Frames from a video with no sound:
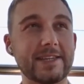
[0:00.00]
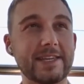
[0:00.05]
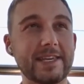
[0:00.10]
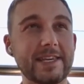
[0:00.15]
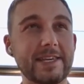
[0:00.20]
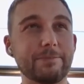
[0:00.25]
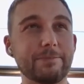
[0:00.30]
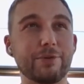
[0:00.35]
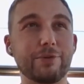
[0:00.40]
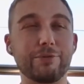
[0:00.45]

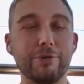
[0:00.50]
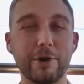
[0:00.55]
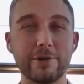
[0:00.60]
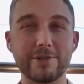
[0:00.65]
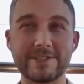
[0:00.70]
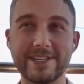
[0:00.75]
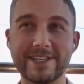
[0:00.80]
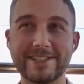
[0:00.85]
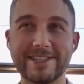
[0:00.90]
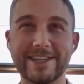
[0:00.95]
the
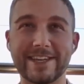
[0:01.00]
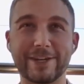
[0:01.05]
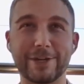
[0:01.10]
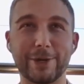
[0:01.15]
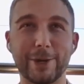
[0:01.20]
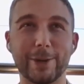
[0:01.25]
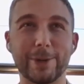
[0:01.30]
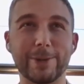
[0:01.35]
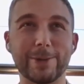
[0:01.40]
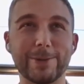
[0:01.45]
process
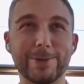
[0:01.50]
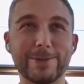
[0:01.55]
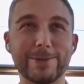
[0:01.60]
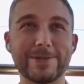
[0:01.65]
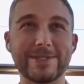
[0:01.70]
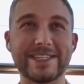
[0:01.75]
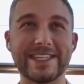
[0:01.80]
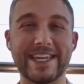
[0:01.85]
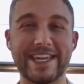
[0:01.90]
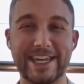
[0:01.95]
that
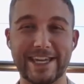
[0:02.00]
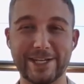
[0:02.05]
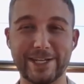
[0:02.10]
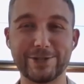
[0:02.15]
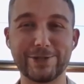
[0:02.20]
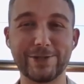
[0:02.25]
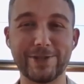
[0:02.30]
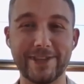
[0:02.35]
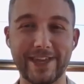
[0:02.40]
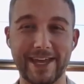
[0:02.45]
goes
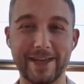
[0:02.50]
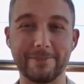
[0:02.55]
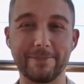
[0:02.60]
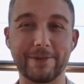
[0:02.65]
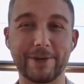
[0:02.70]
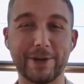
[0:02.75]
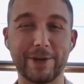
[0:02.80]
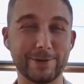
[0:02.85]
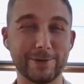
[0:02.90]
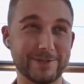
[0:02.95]
into
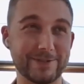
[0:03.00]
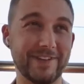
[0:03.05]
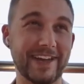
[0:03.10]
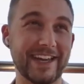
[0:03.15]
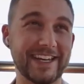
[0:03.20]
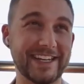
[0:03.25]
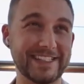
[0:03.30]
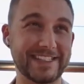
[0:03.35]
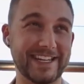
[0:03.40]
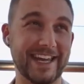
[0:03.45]
them
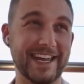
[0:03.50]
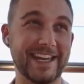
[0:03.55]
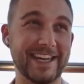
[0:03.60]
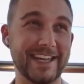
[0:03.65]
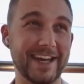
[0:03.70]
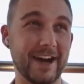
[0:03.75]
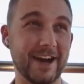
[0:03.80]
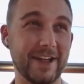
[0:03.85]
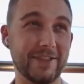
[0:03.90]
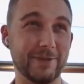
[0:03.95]
cultivating
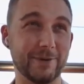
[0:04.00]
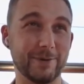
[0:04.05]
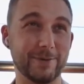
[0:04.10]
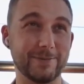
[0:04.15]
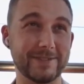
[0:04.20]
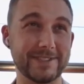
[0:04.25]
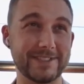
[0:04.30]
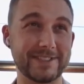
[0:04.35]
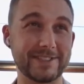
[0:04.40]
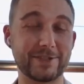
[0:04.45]
tea, I
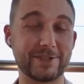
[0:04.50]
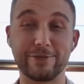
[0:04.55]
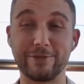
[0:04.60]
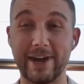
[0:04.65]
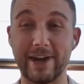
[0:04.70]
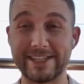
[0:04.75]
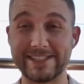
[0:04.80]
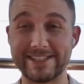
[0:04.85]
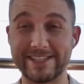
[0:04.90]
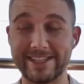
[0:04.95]
thought was
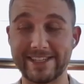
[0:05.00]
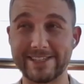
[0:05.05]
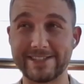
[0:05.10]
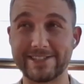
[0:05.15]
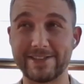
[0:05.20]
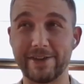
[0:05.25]
crazy.